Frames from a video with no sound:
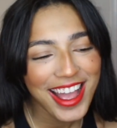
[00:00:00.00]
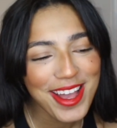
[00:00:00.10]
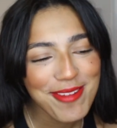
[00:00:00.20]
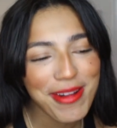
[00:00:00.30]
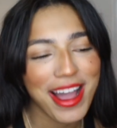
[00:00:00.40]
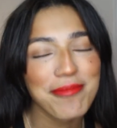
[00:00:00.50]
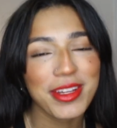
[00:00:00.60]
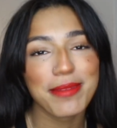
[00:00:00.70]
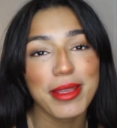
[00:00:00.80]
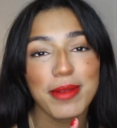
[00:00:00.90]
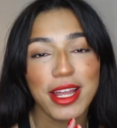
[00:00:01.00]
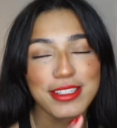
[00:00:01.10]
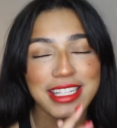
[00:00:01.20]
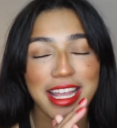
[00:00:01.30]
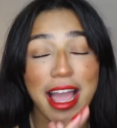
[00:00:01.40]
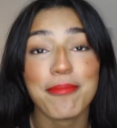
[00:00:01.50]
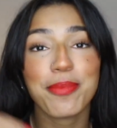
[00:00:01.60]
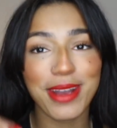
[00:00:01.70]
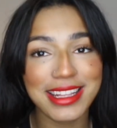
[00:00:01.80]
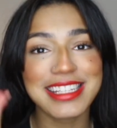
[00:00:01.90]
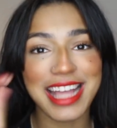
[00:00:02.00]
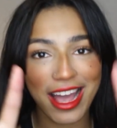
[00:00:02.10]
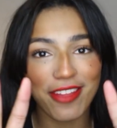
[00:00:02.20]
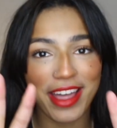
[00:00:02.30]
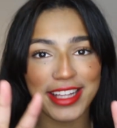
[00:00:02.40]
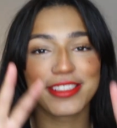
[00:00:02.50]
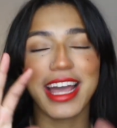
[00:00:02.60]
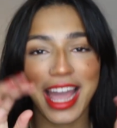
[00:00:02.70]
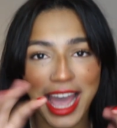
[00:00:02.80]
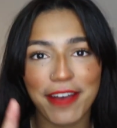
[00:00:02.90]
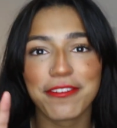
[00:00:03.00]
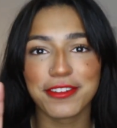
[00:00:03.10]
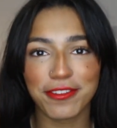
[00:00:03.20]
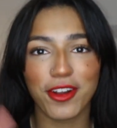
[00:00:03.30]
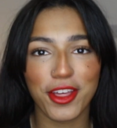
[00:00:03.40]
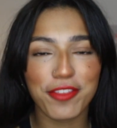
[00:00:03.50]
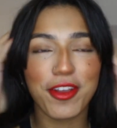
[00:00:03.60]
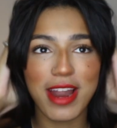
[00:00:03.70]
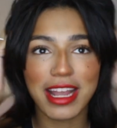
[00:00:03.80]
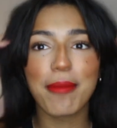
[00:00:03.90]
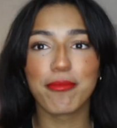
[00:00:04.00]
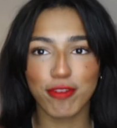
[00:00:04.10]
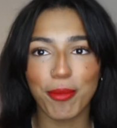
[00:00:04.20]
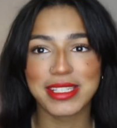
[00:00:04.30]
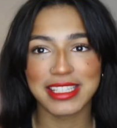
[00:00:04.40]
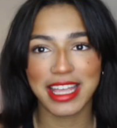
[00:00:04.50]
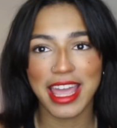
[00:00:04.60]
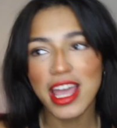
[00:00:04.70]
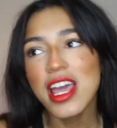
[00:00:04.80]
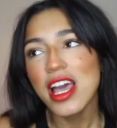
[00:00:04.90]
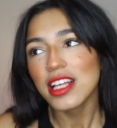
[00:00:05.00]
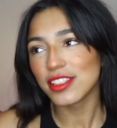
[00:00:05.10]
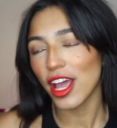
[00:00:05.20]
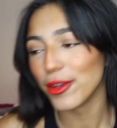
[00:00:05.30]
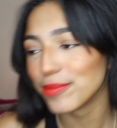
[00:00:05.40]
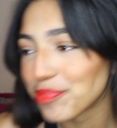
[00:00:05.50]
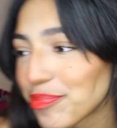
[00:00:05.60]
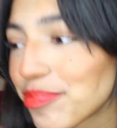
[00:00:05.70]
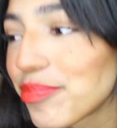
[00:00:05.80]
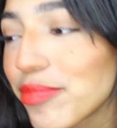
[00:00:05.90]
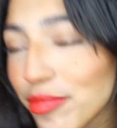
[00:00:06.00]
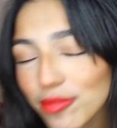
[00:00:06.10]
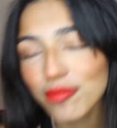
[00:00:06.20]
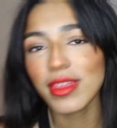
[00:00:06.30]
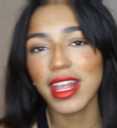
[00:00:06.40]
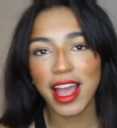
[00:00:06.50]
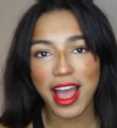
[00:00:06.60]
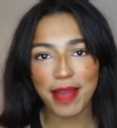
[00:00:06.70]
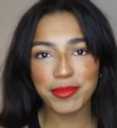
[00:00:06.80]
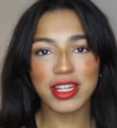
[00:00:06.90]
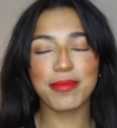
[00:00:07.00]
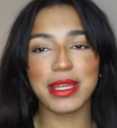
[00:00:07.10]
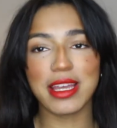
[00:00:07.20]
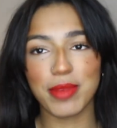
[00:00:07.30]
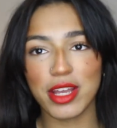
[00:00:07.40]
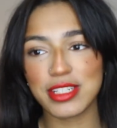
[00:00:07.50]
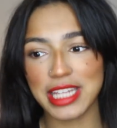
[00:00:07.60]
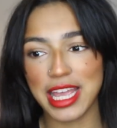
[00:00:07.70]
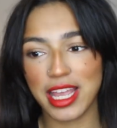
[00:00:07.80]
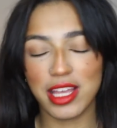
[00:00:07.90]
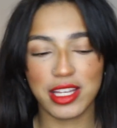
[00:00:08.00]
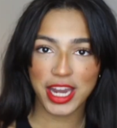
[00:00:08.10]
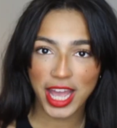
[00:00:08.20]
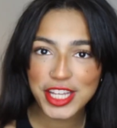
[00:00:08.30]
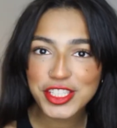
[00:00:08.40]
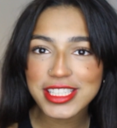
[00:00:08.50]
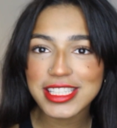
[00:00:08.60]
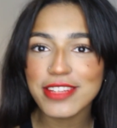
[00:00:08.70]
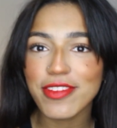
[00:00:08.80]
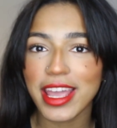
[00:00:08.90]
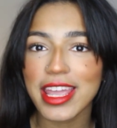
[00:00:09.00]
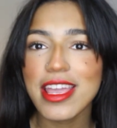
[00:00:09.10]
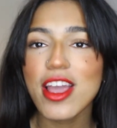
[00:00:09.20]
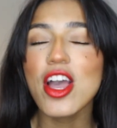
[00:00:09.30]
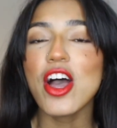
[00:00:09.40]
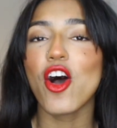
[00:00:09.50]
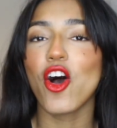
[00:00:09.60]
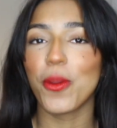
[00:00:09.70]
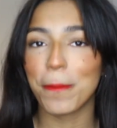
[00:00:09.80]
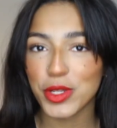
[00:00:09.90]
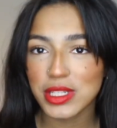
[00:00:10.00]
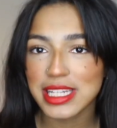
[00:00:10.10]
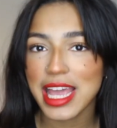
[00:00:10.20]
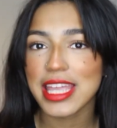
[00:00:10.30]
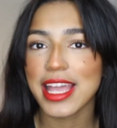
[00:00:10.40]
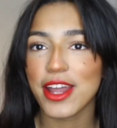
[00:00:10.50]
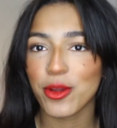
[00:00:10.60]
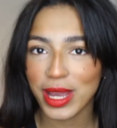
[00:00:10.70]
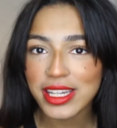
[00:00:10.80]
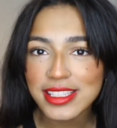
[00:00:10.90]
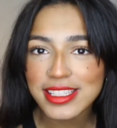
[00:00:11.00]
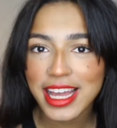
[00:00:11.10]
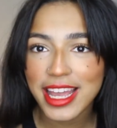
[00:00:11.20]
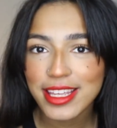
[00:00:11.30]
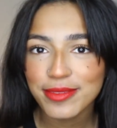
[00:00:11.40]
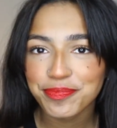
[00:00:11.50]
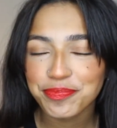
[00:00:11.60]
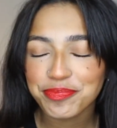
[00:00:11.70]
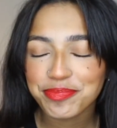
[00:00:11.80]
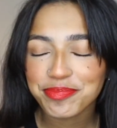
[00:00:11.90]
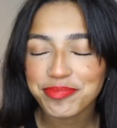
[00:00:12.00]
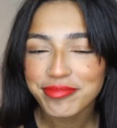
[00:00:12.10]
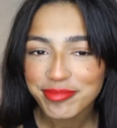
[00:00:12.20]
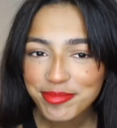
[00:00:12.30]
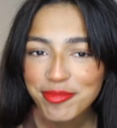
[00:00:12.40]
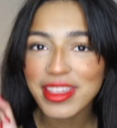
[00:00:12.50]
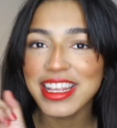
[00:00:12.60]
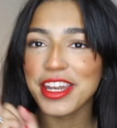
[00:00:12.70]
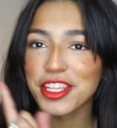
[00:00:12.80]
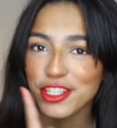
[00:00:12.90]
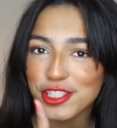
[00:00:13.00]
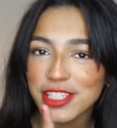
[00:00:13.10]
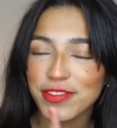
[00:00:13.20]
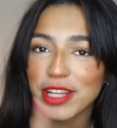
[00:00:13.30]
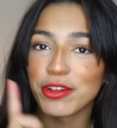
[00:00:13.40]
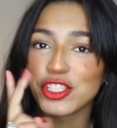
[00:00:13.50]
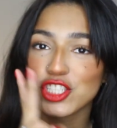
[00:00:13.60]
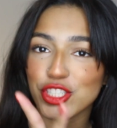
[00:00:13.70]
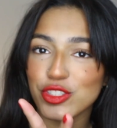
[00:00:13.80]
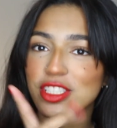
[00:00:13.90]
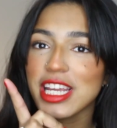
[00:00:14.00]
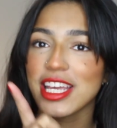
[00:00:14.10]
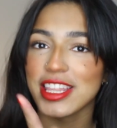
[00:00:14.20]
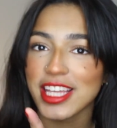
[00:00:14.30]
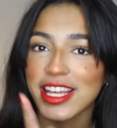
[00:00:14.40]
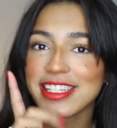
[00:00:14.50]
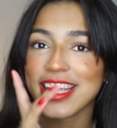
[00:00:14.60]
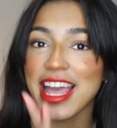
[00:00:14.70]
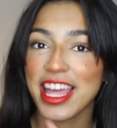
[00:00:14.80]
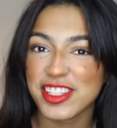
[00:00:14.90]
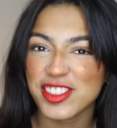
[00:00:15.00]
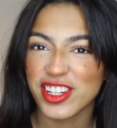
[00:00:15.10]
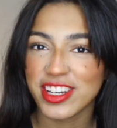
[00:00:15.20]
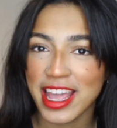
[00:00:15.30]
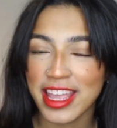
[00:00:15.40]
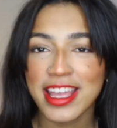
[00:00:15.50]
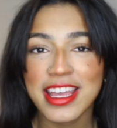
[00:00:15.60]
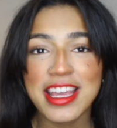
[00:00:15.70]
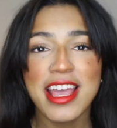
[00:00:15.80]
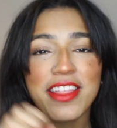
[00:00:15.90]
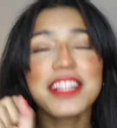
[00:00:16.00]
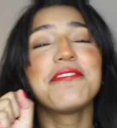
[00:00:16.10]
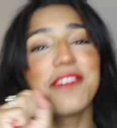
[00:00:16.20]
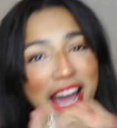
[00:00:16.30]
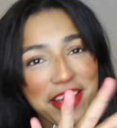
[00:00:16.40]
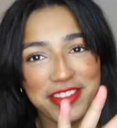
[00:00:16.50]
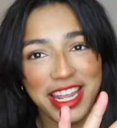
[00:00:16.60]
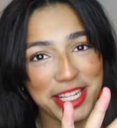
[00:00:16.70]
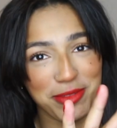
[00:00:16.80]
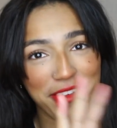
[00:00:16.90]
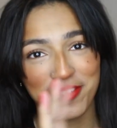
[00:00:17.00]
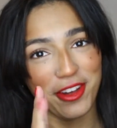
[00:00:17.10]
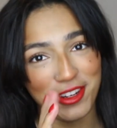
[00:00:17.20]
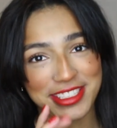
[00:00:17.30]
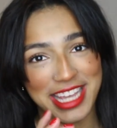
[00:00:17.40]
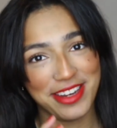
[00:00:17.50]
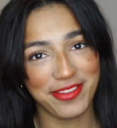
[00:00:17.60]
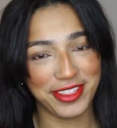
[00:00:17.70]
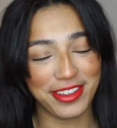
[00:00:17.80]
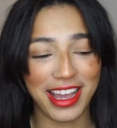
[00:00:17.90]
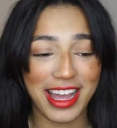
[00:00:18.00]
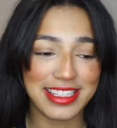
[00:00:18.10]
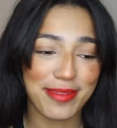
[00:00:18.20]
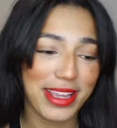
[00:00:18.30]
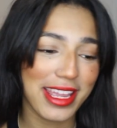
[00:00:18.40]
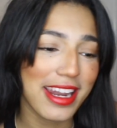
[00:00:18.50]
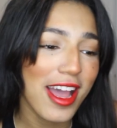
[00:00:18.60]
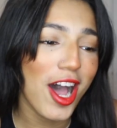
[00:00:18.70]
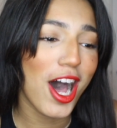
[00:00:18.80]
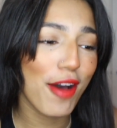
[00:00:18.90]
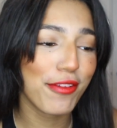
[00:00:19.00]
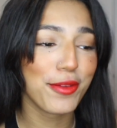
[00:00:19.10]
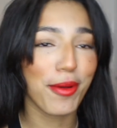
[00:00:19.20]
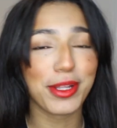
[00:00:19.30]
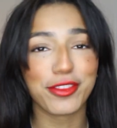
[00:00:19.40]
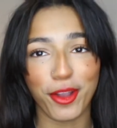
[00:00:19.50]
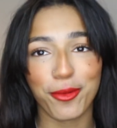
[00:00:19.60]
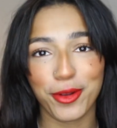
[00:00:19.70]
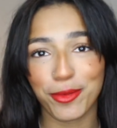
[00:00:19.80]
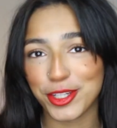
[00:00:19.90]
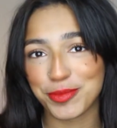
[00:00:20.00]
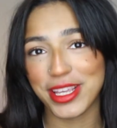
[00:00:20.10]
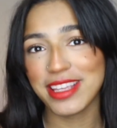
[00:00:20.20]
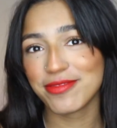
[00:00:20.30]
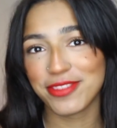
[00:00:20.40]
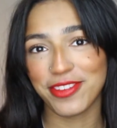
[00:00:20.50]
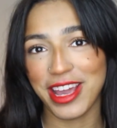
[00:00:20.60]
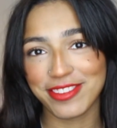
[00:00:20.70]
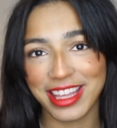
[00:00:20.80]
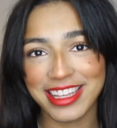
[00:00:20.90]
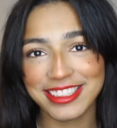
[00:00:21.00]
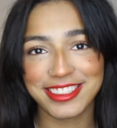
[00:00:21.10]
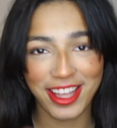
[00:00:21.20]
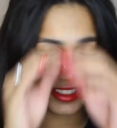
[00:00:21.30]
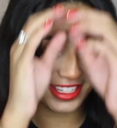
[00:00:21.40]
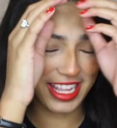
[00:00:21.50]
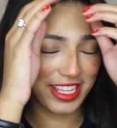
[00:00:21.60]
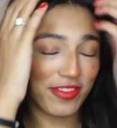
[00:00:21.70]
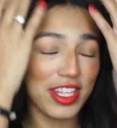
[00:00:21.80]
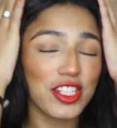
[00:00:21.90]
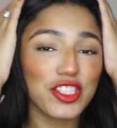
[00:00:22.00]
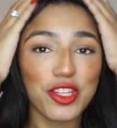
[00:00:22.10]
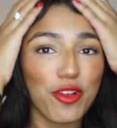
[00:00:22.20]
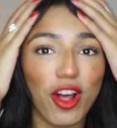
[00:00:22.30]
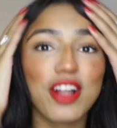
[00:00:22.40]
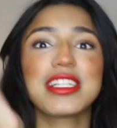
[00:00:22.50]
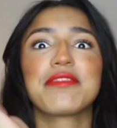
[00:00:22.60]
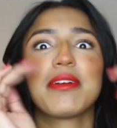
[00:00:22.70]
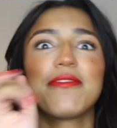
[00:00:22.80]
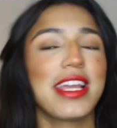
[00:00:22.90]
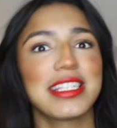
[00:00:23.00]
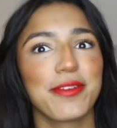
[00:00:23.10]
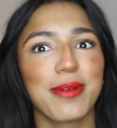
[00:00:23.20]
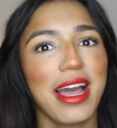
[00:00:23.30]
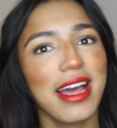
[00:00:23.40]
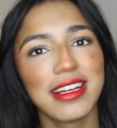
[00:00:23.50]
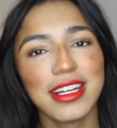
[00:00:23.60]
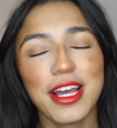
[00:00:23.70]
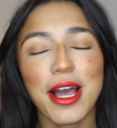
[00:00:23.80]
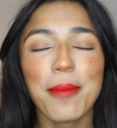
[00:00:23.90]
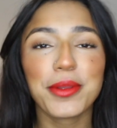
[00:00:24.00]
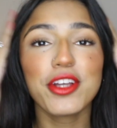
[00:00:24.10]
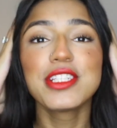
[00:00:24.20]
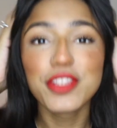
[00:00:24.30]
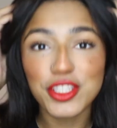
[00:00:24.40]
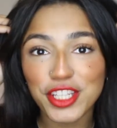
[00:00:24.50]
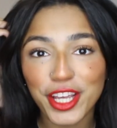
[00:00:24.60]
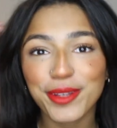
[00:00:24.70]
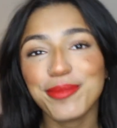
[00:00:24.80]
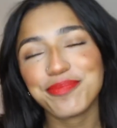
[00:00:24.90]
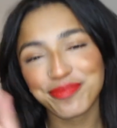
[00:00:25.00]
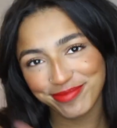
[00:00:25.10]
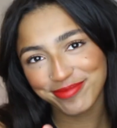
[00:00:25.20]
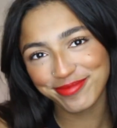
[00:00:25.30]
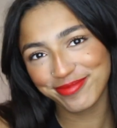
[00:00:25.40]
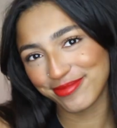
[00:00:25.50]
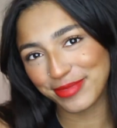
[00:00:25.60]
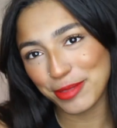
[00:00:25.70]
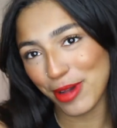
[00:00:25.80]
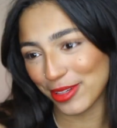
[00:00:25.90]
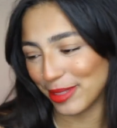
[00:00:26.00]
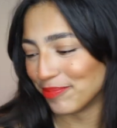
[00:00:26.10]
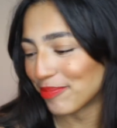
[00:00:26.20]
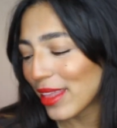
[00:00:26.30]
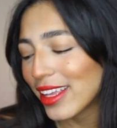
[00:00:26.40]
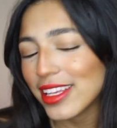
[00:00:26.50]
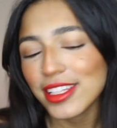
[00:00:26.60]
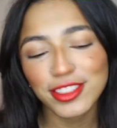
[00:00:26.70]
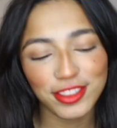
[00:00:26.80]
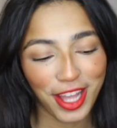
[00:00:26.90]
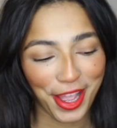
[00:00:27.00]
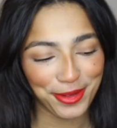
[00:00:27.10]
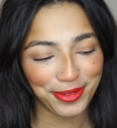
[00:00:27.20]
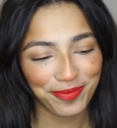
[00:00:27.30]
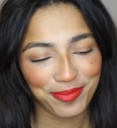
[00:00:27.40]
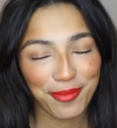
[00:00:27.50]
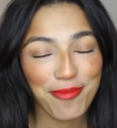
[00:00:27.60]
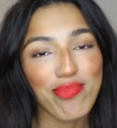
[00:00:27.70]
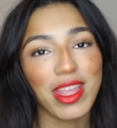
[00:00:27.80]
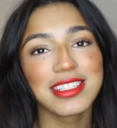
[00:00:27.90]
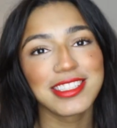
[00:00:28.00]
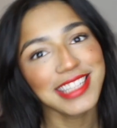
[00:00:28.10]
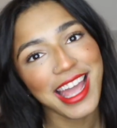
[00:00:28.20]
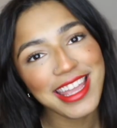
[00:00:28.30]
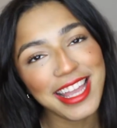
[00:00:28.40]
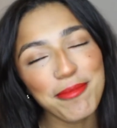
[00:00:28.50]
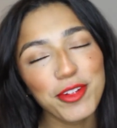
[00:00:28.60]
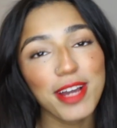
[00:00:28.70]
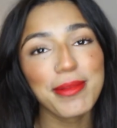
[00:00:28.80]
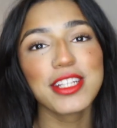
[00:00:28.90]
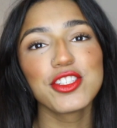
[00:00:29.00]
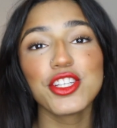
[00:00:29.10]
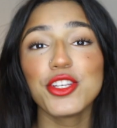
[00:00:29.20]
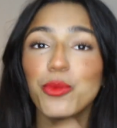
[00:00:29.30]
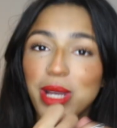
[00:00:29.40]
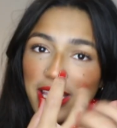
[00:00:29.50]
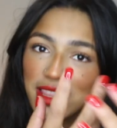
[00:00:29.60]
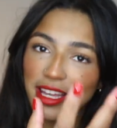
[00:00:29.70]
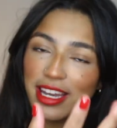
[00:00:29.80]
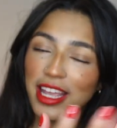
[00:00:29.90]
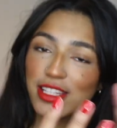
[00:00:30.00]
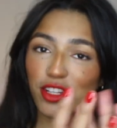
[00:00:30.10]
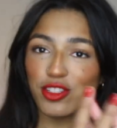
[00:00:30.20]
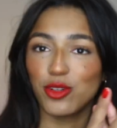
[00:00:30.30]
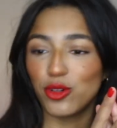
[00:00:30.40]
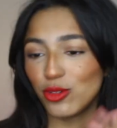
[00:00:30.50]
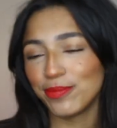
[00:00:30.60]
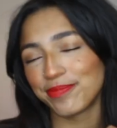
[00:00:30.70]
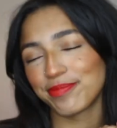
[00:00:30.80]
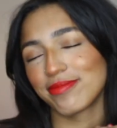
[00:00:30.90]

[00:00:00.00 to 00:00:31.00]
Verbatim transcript: Um, I'm going to be uploading, I'm putting this out there so that I have to follow through, like I'm promising it. So I'm going to be uploading an IGTV on a Monday and a Wednesday and a YouTube video on a Tuesday, a Thursday and a Sunday. That's five days worth of content for you guys. I mean, half of you probably don't want to watch me for five days, so it's going to inconvenience you not just having my face everywhere. But those of you that do, you're welcome. So, today I'm coming to you with an ASOS haul.